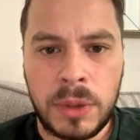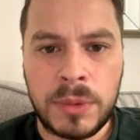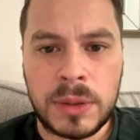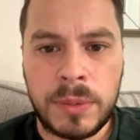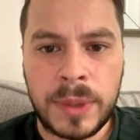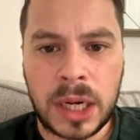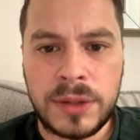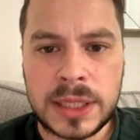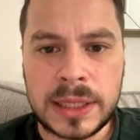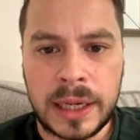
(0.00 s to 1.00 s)
we were
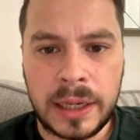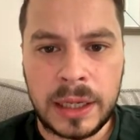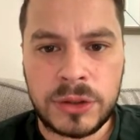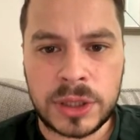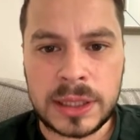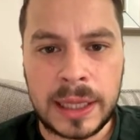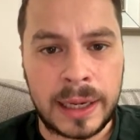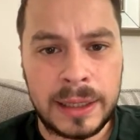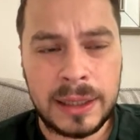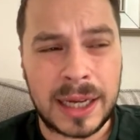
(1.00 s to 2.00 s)
close to signing Idrissa
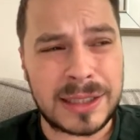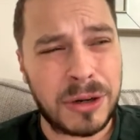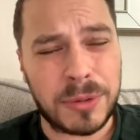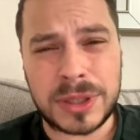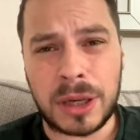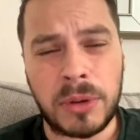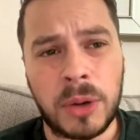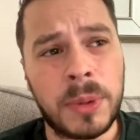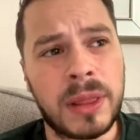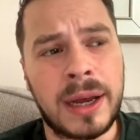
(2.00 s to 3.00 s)
Gueye. I don't know what's
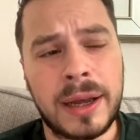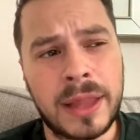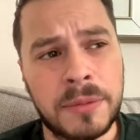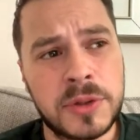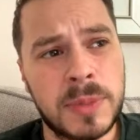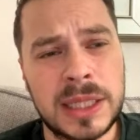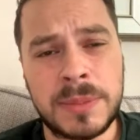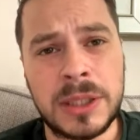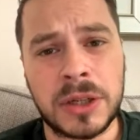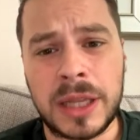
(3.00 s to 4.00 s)
going on with that. That was meant
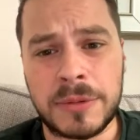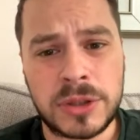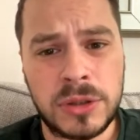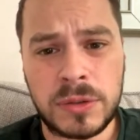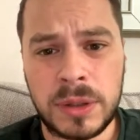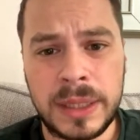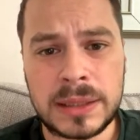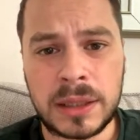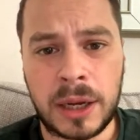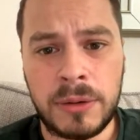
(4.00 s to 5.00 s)
to be done. That was 2-3
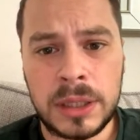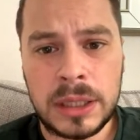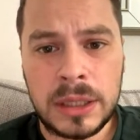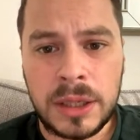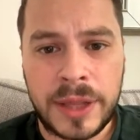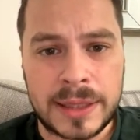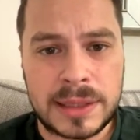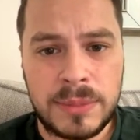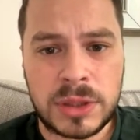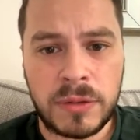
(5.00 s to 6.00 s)
weeks ago. That
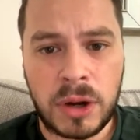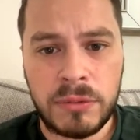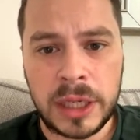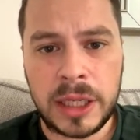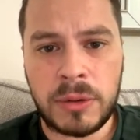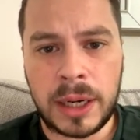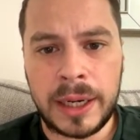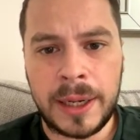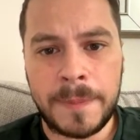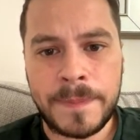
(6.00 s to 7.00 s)
seems to have gone really
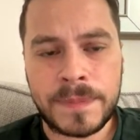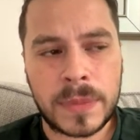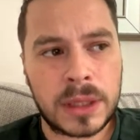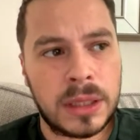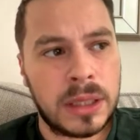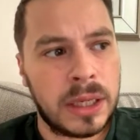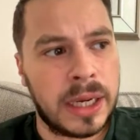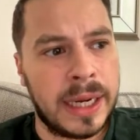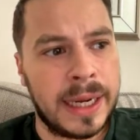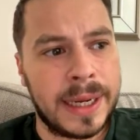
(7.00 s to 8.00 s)
quiet.
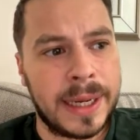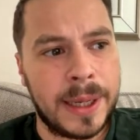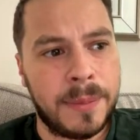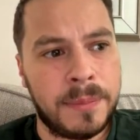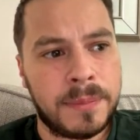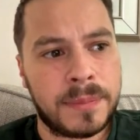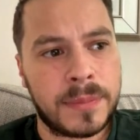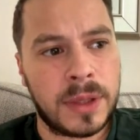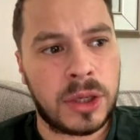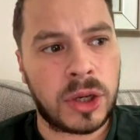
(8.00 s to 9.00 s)

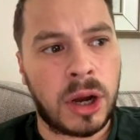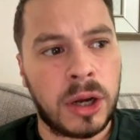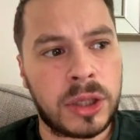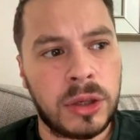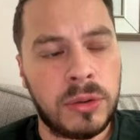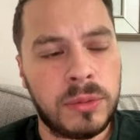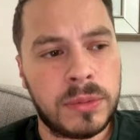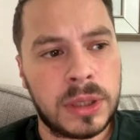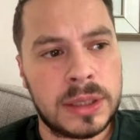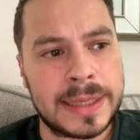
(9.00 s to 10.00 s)
You could argue
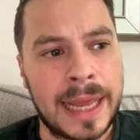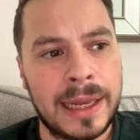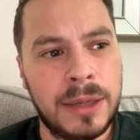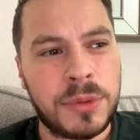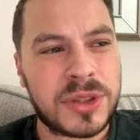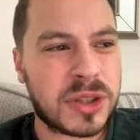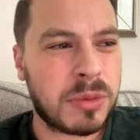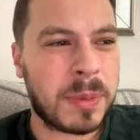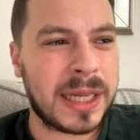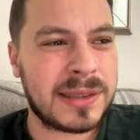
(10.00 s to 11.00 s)
Dele was
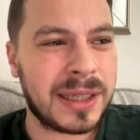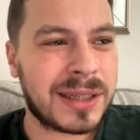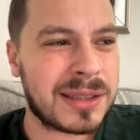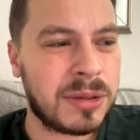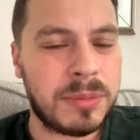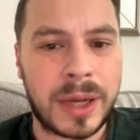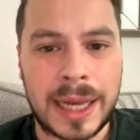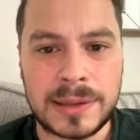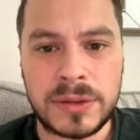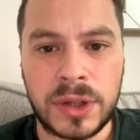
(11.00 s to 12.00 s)
to replace Sigurdsson, but
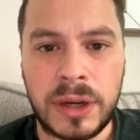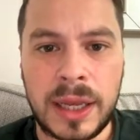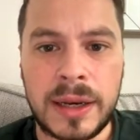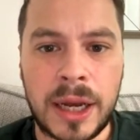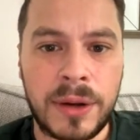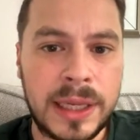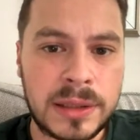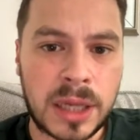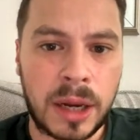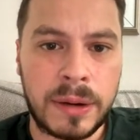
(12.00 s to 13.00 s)
hasn't done it, and now
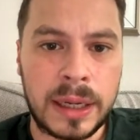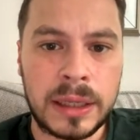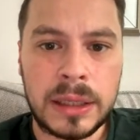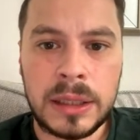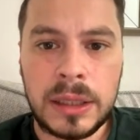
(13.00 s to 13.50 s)
he's going.